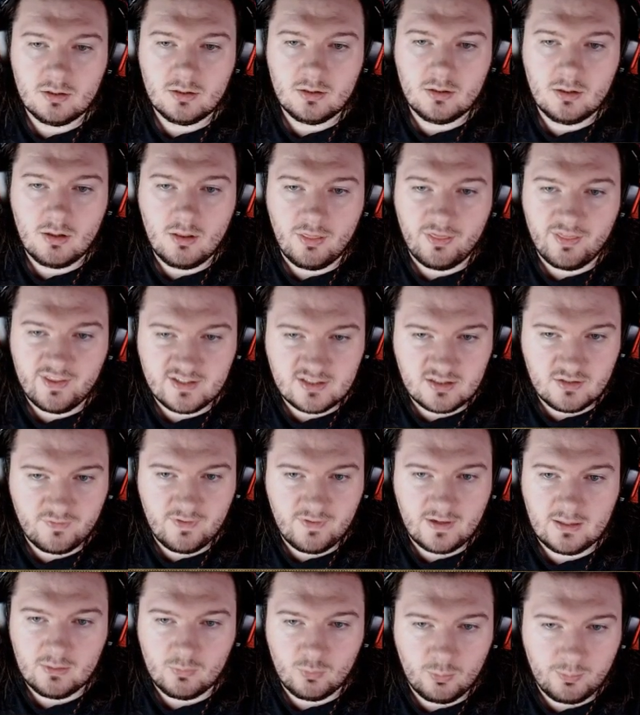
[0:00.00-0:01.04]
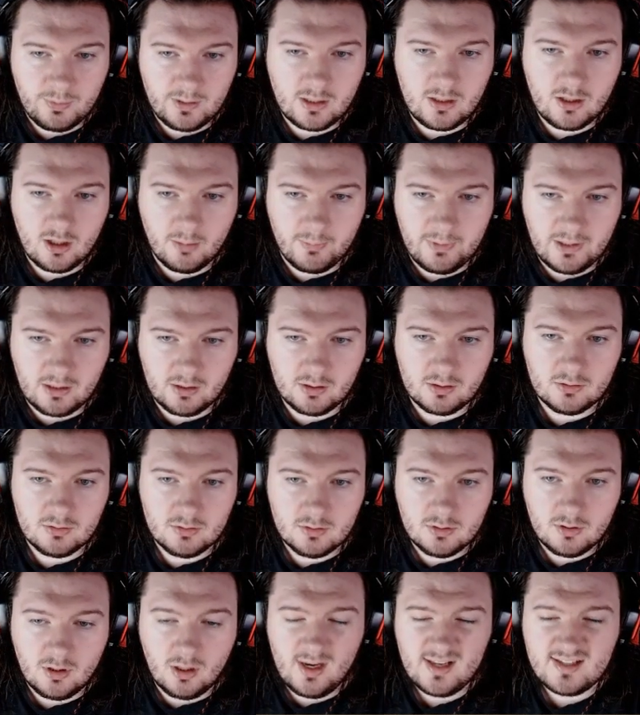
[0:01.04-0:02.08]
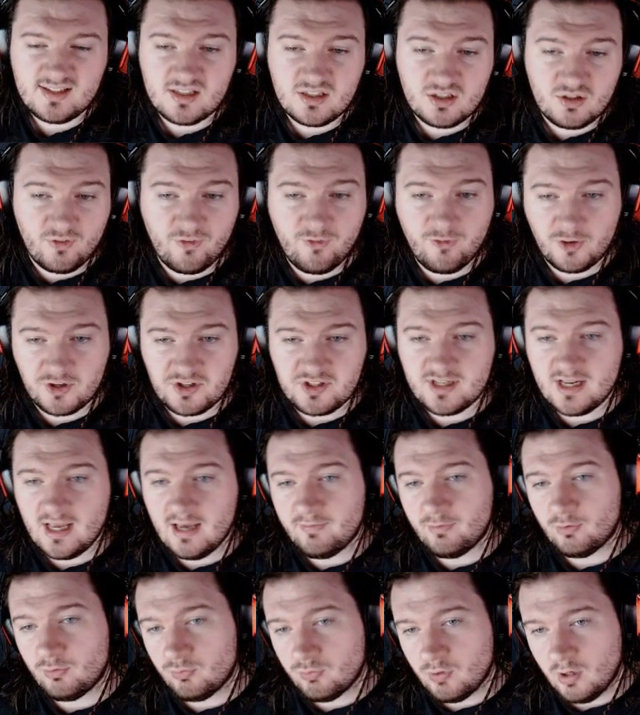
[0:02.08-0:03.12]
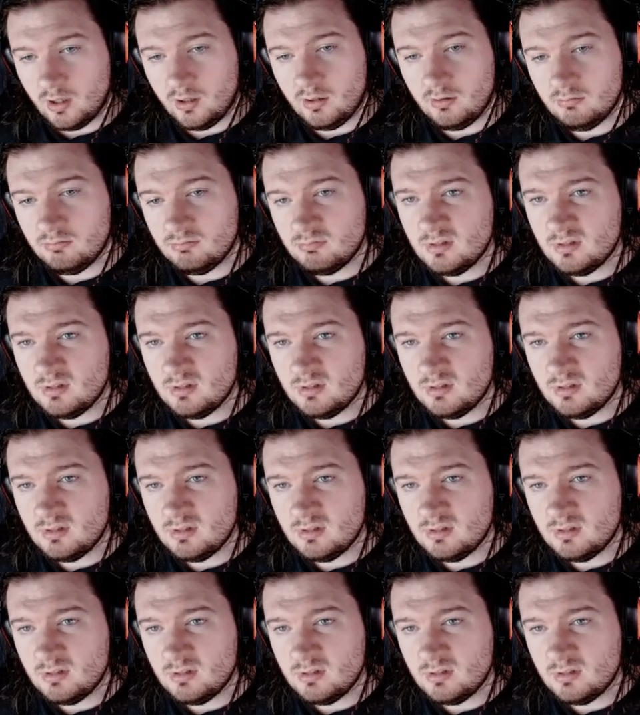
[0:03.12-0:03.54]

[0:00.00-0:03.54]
this event would be coming. Unless it's your first ever run,